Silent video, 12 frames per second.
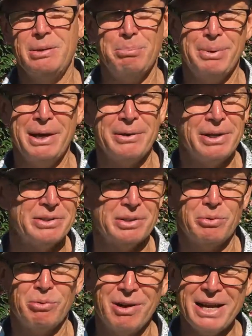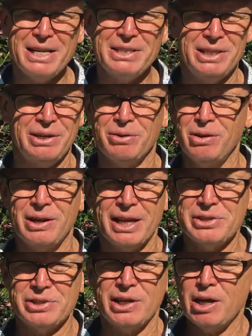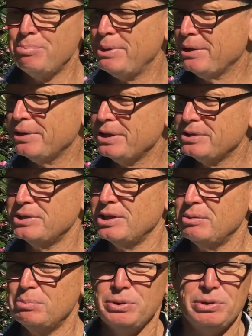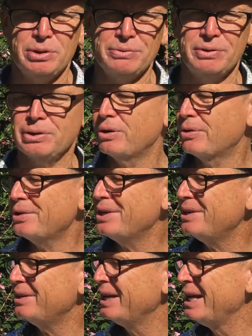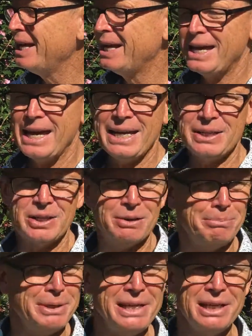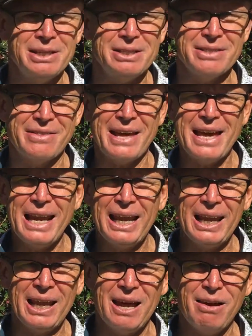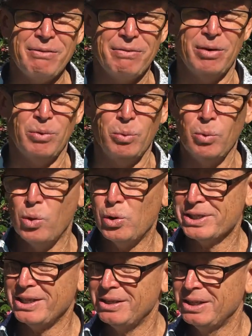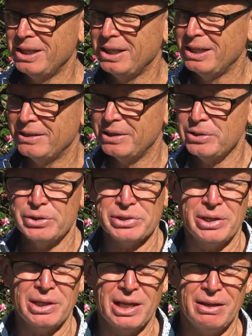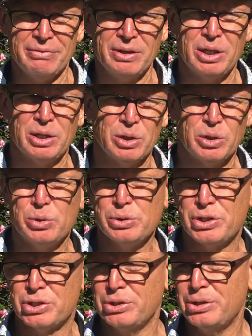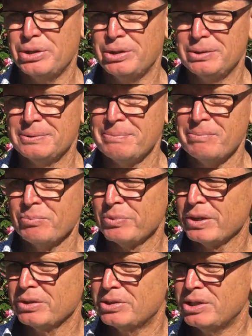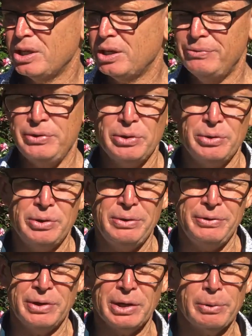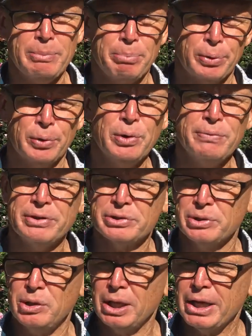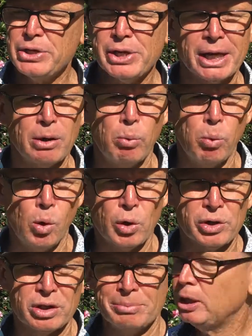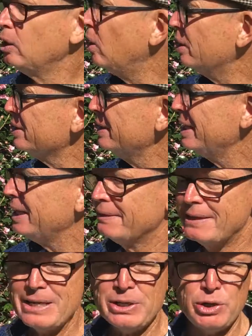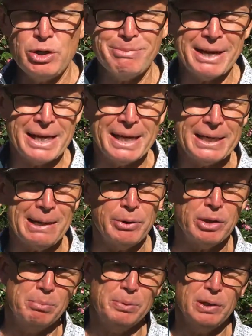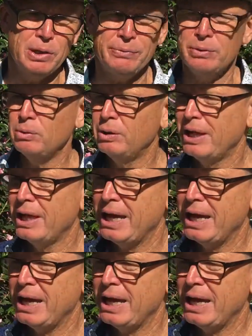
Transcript: in Berry is it rains here a lot. As you know, Berry is so beautiful and green. And camellias, they love water. They also love good soil. So if you're going to improve the soil and you're going to water them a lot, then you may end up with a beautiful